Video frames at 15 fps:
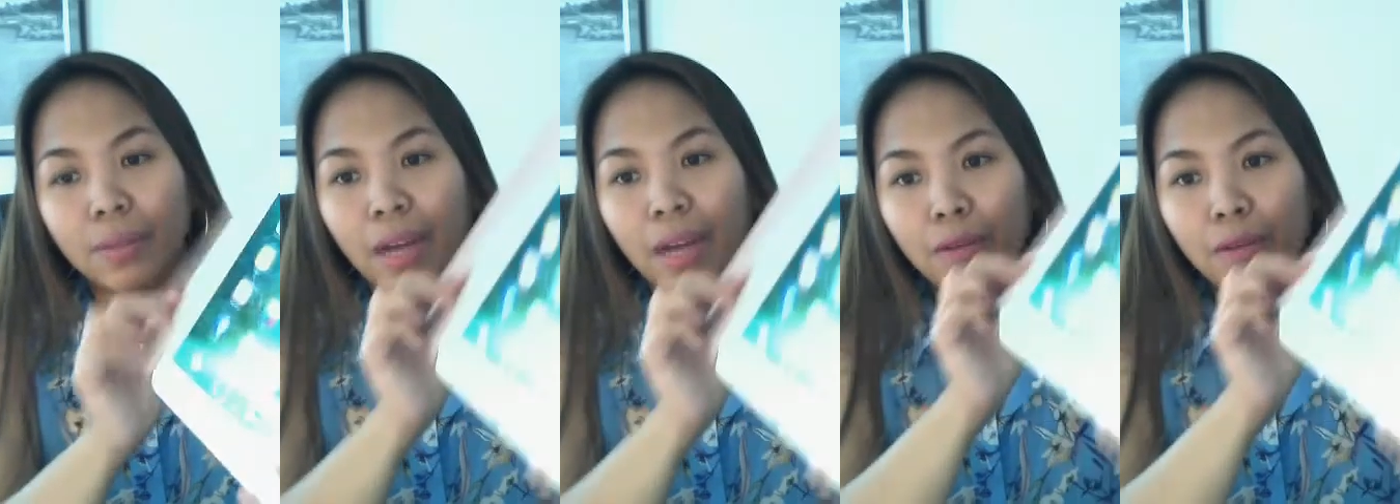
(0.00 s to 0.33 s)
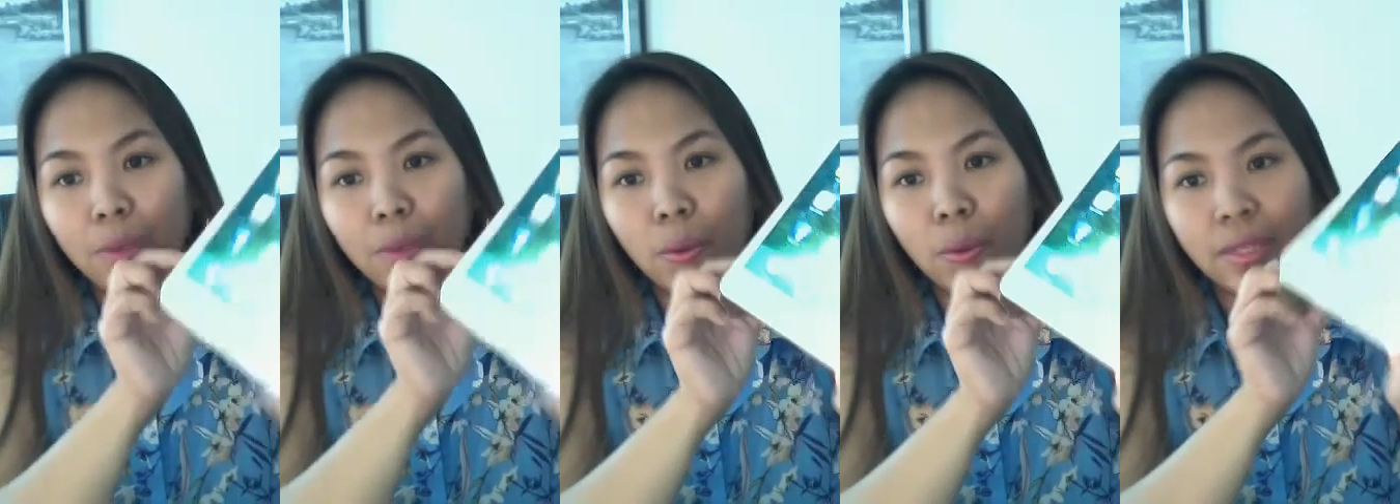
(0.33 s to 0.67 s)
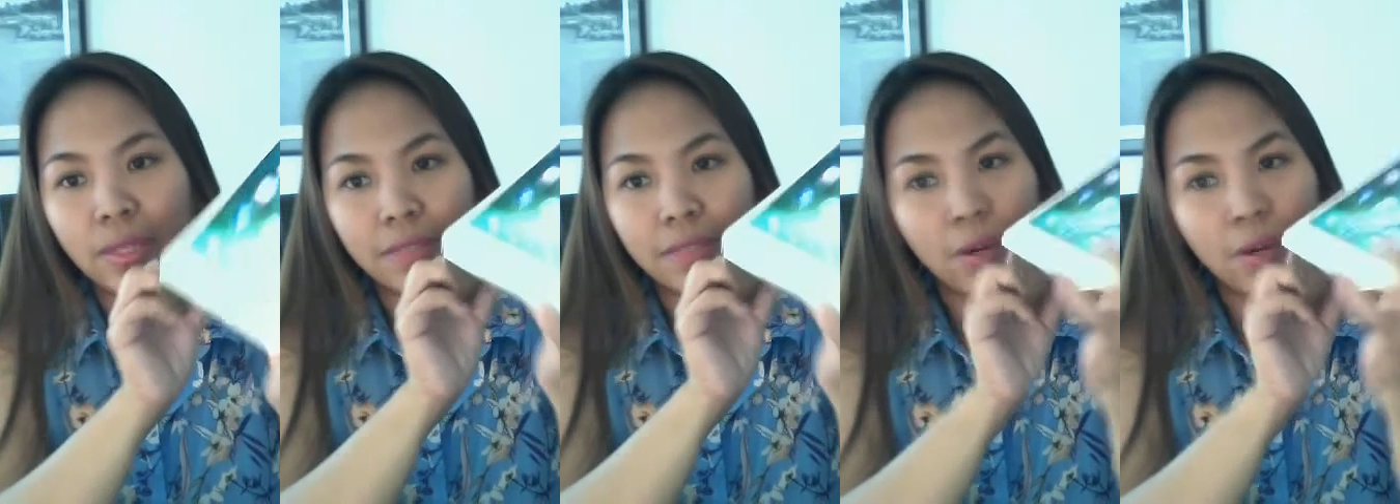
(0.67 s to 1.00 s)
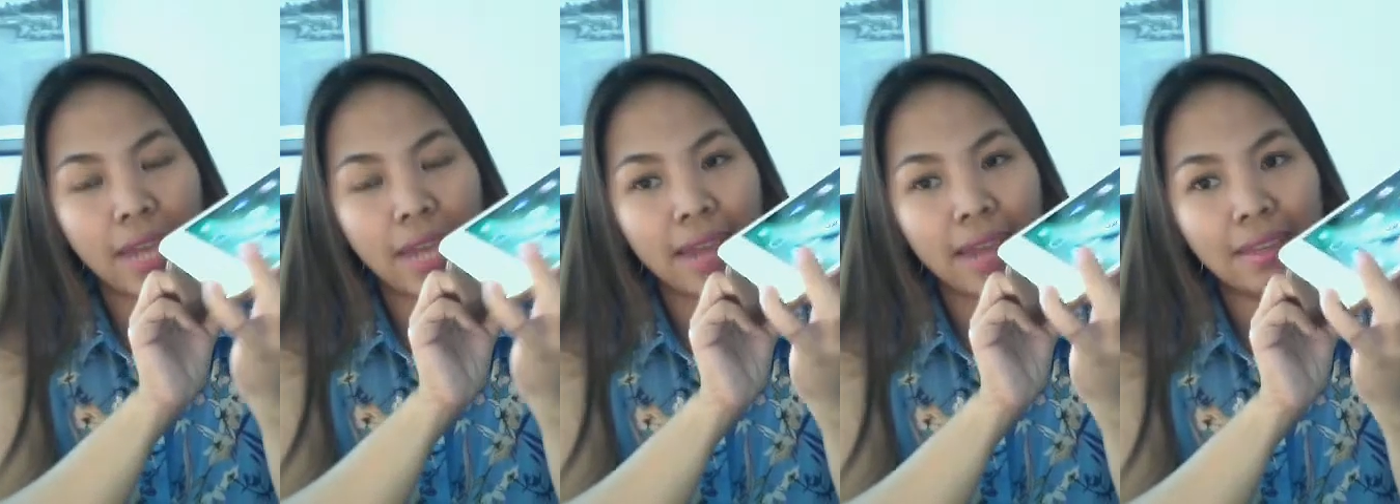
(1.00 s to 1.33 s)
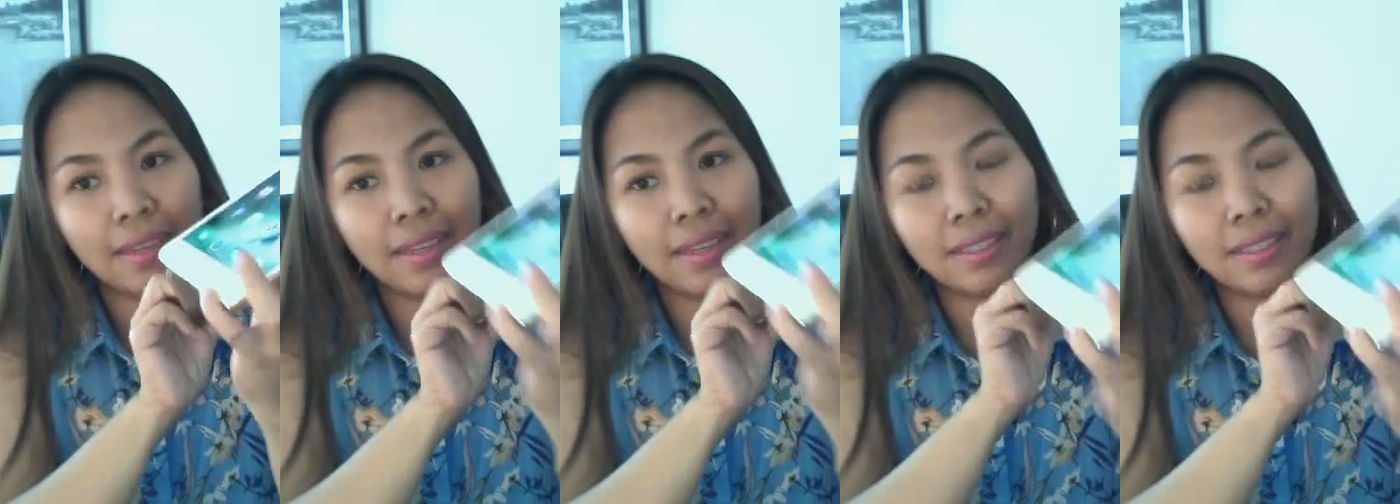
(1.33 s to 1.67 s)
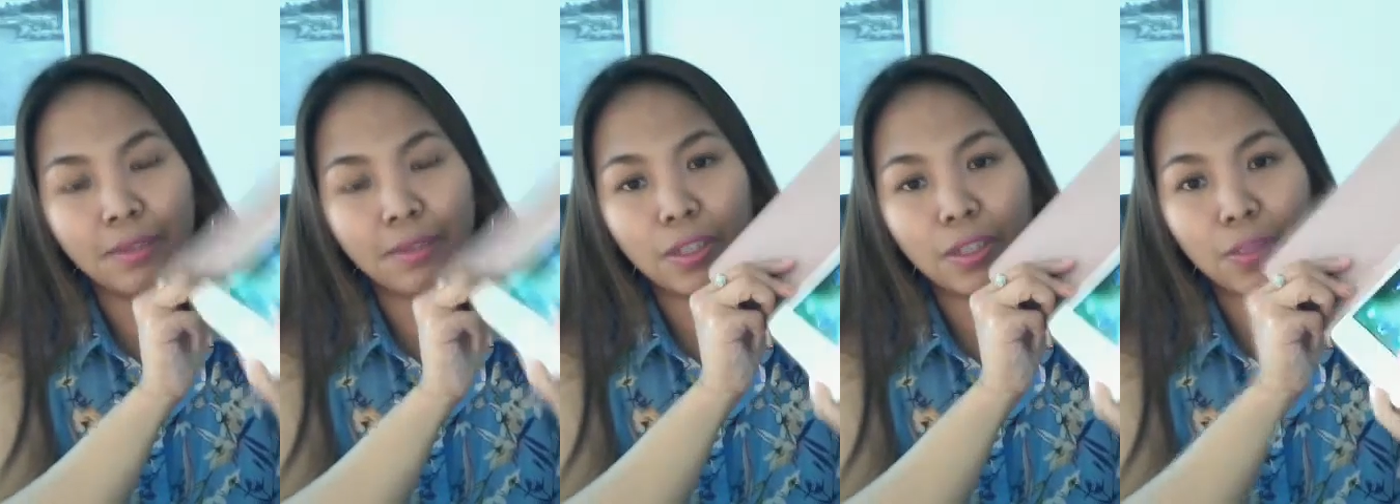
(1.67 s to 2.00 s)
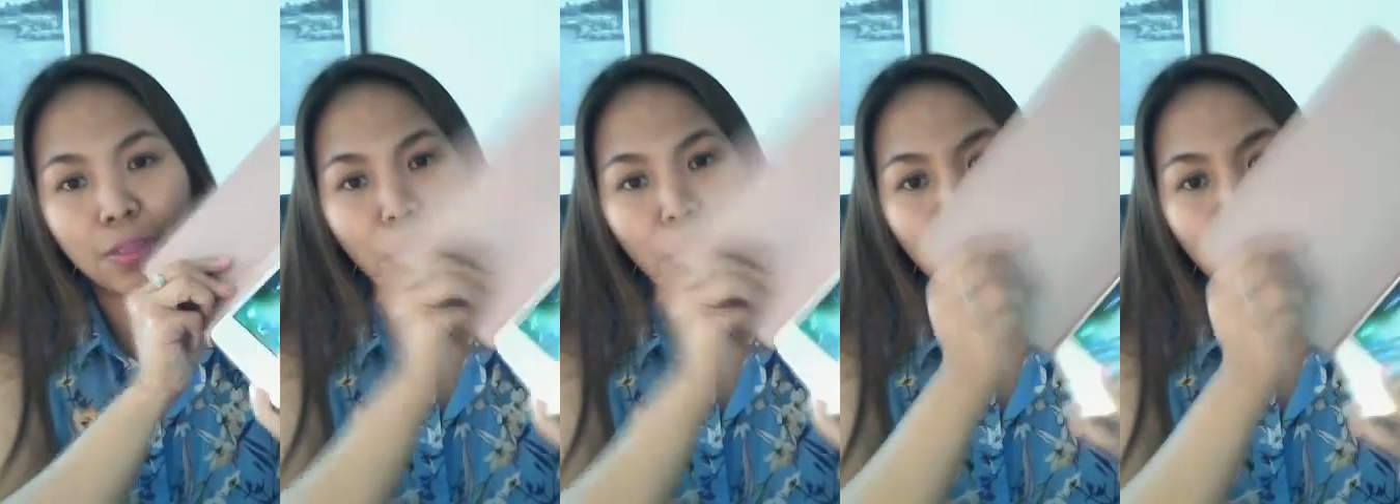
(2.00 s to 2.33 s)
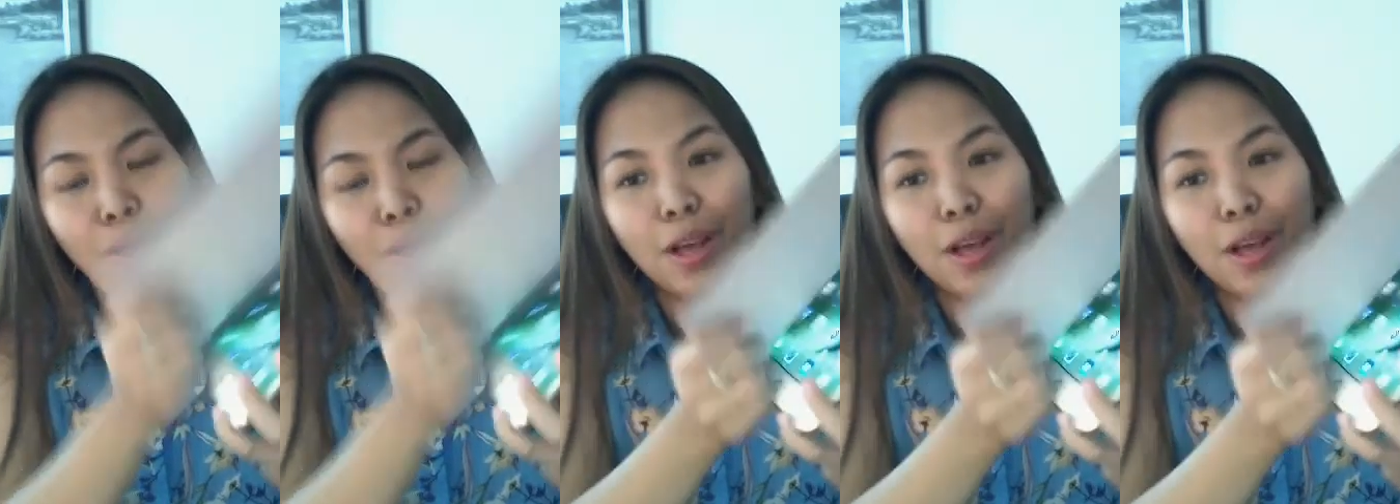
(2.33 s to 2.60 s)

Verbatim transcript: helpful it's very handy it's very small